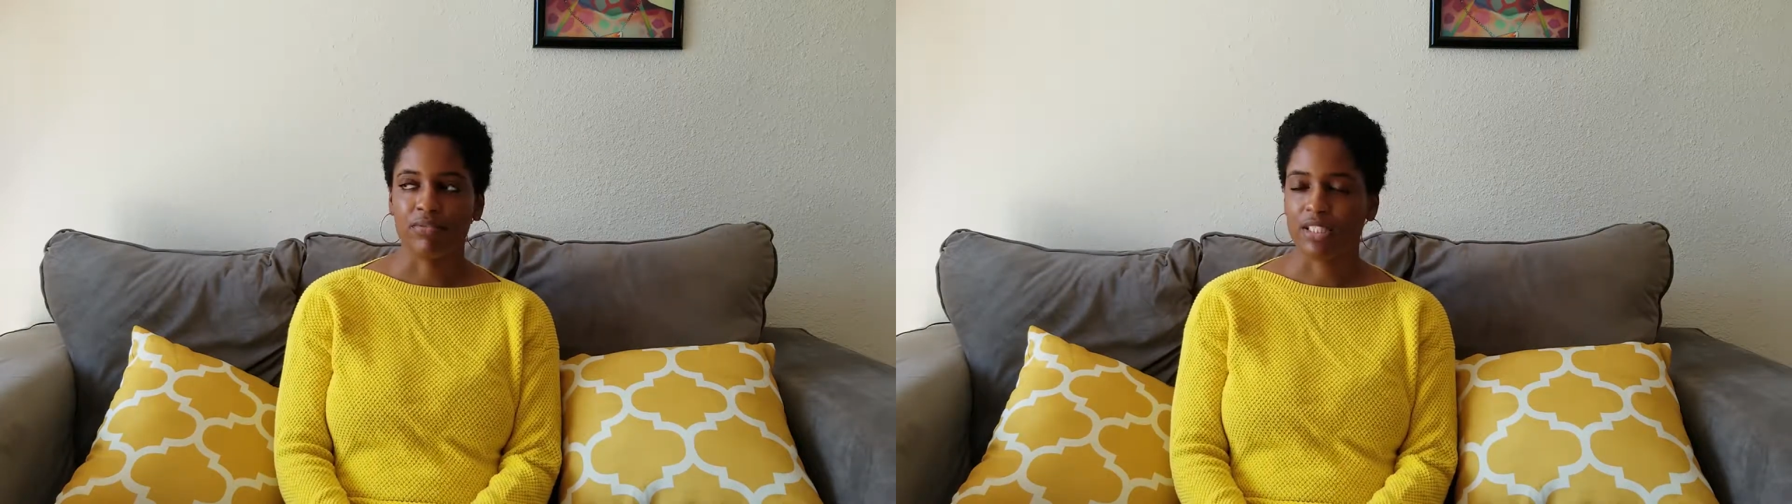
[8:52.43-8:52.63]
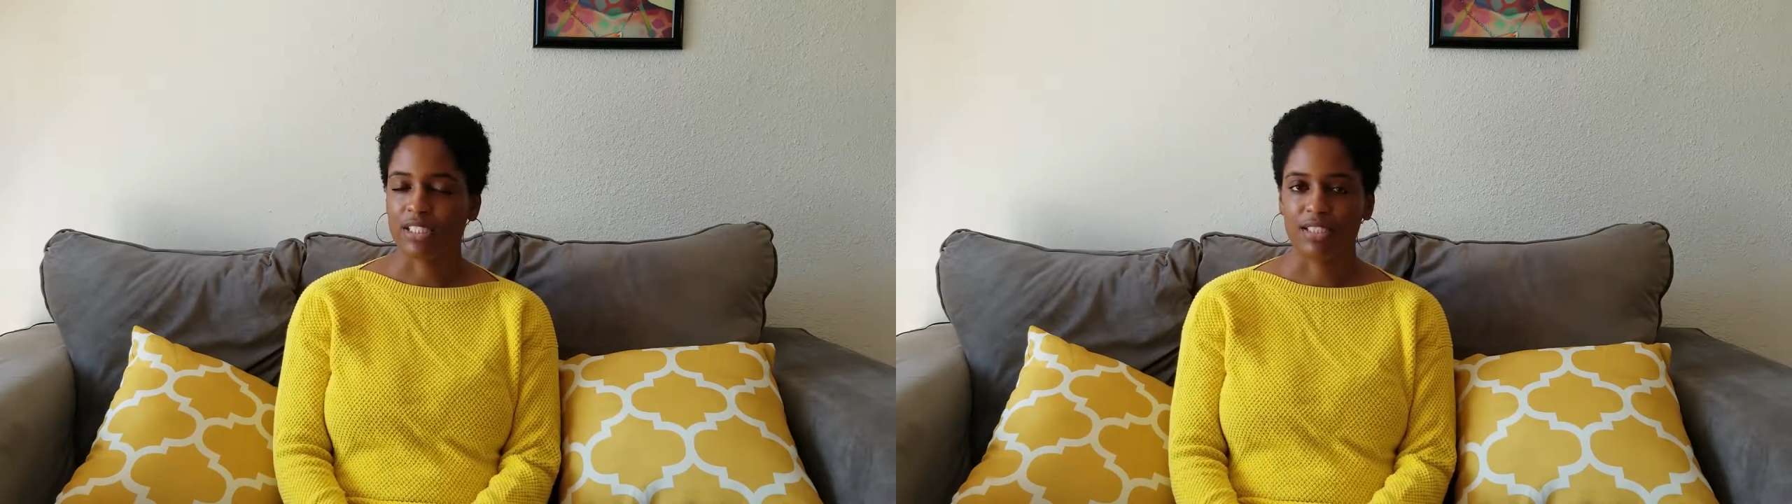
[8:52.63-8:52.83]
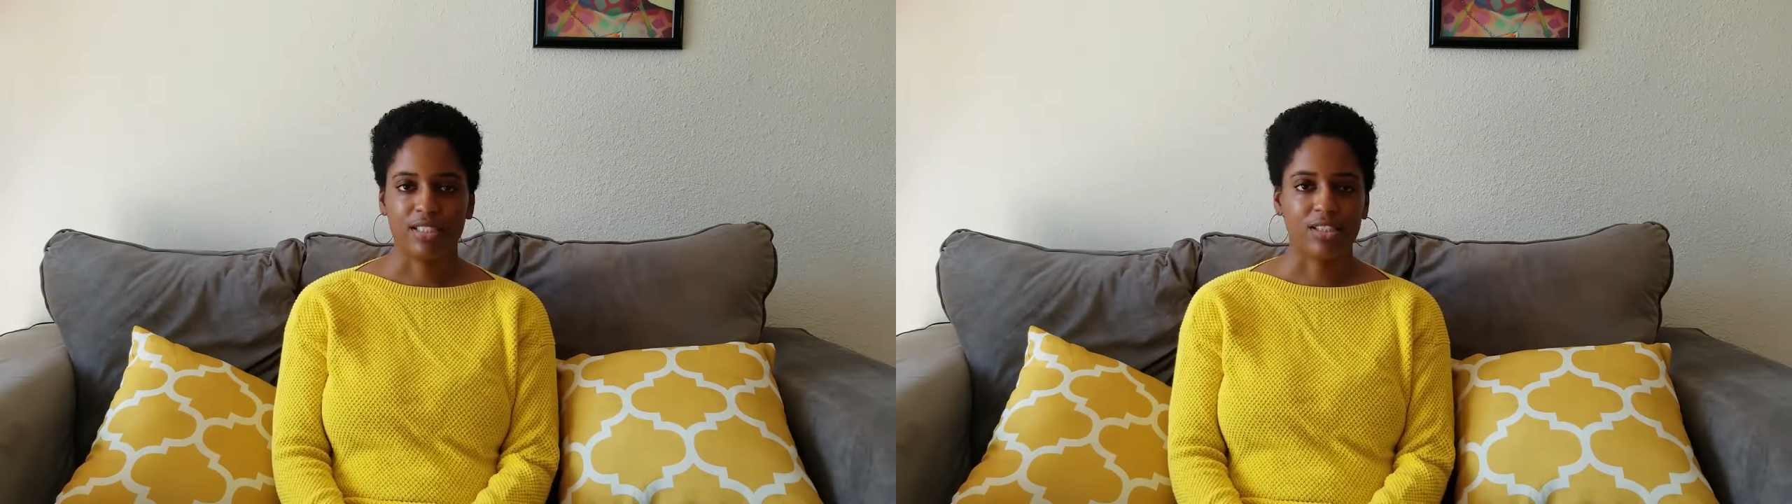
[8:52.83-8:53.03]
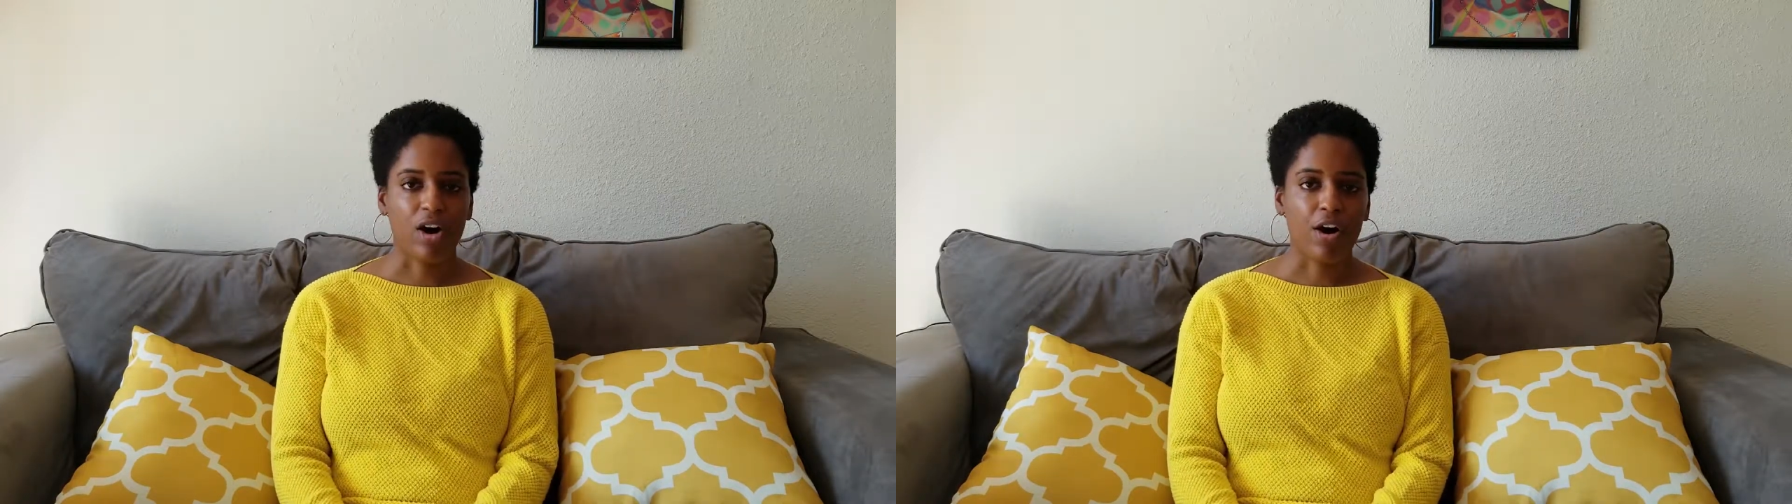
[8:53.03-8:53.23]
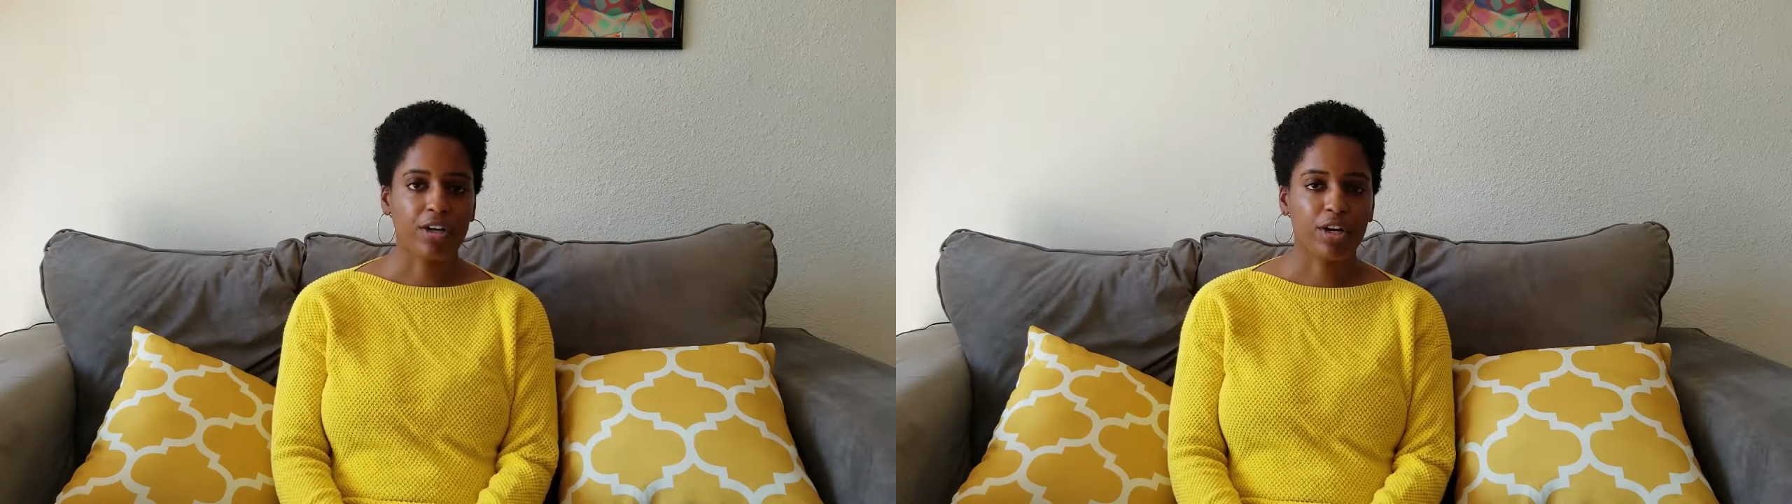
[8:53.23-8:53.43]
listening to
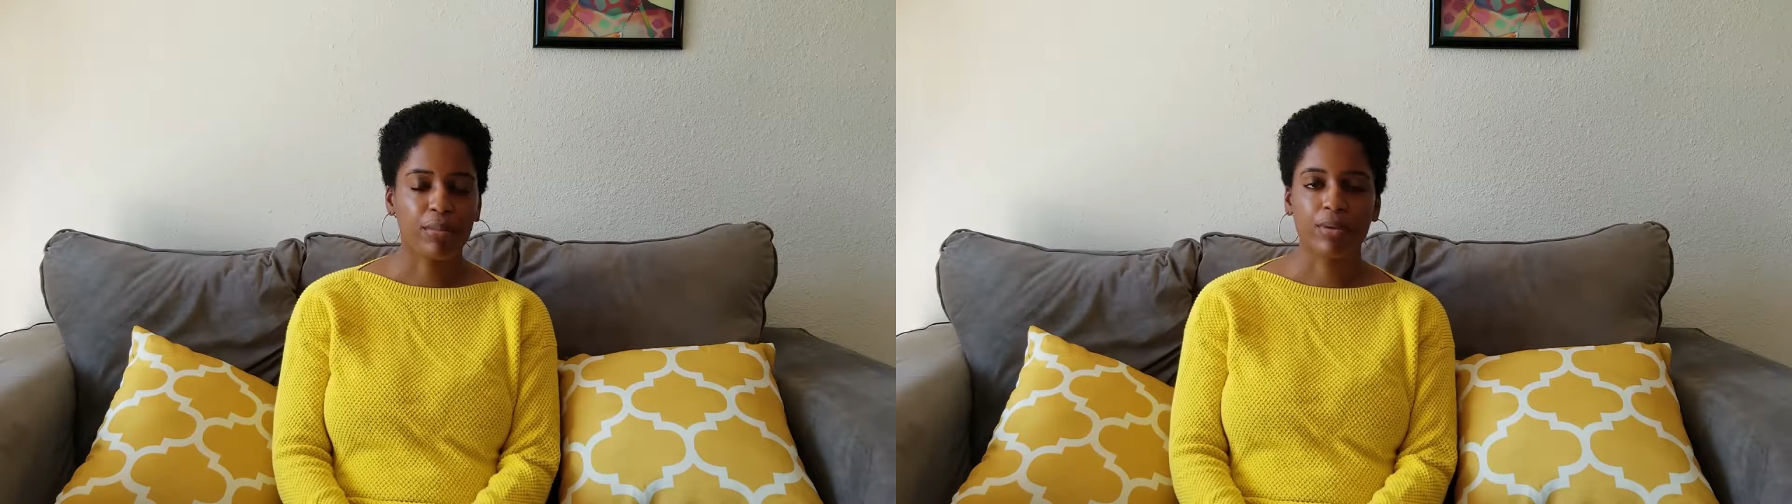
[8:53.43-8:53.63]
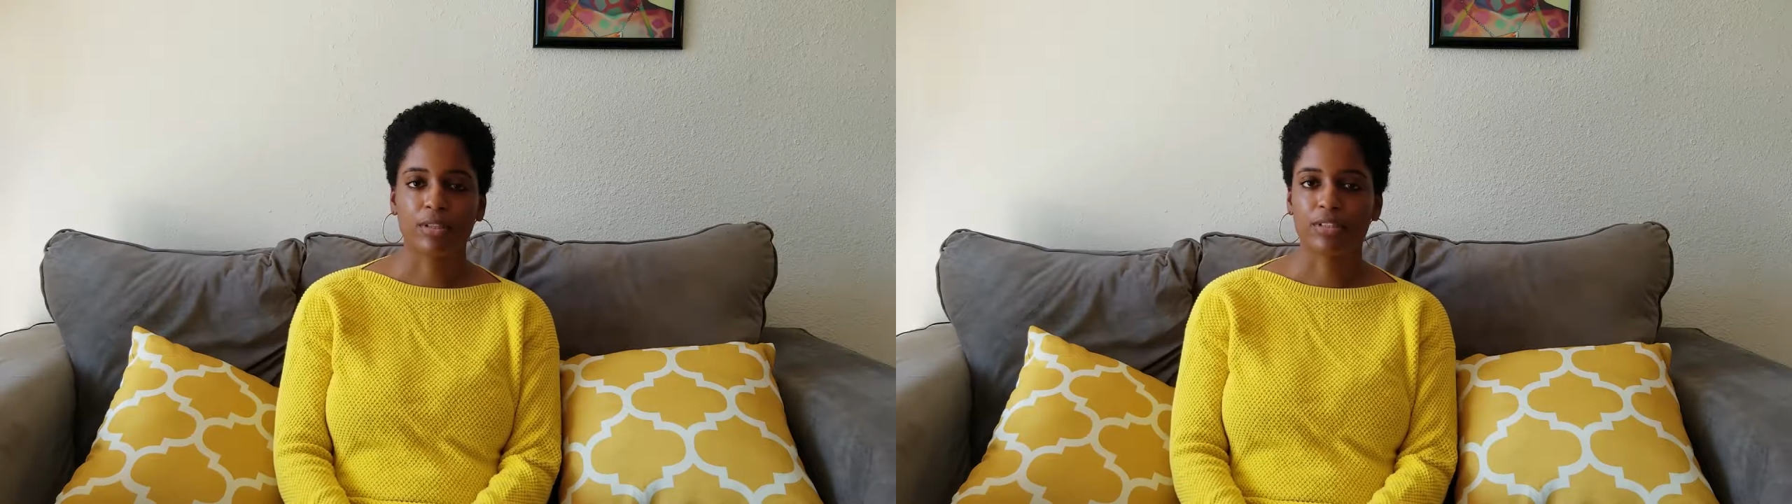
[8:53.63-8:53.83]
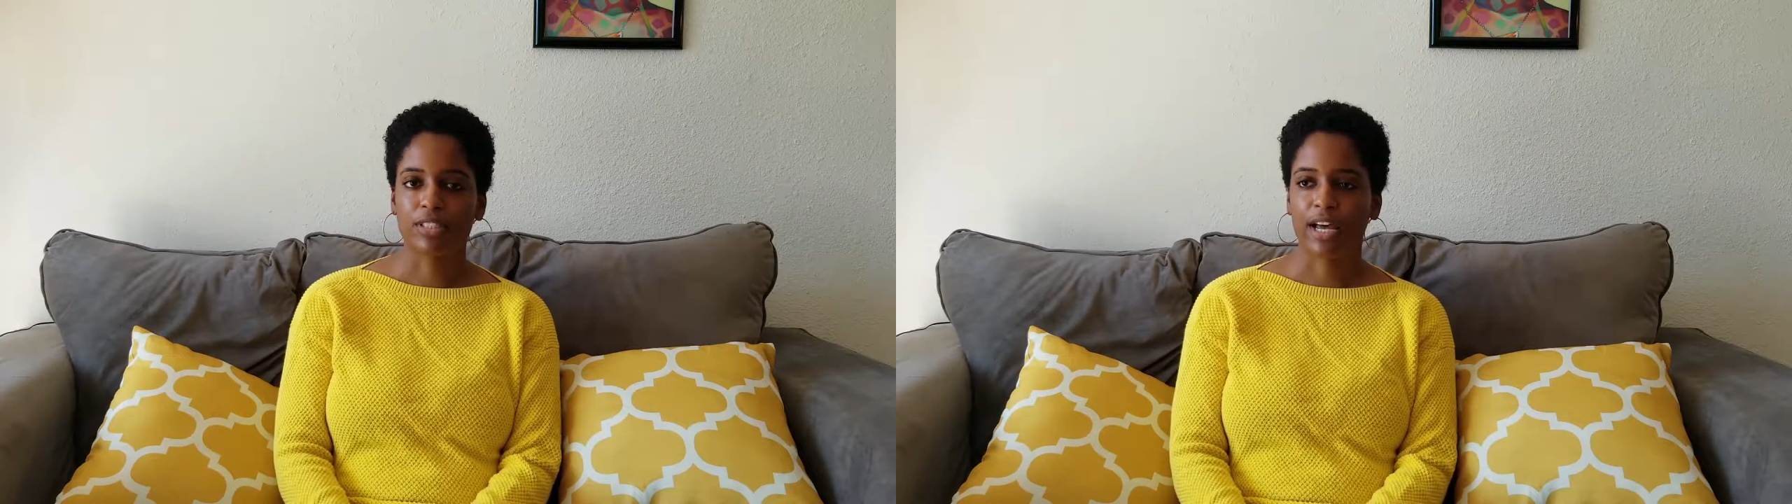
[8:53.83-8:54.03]
audiobooks,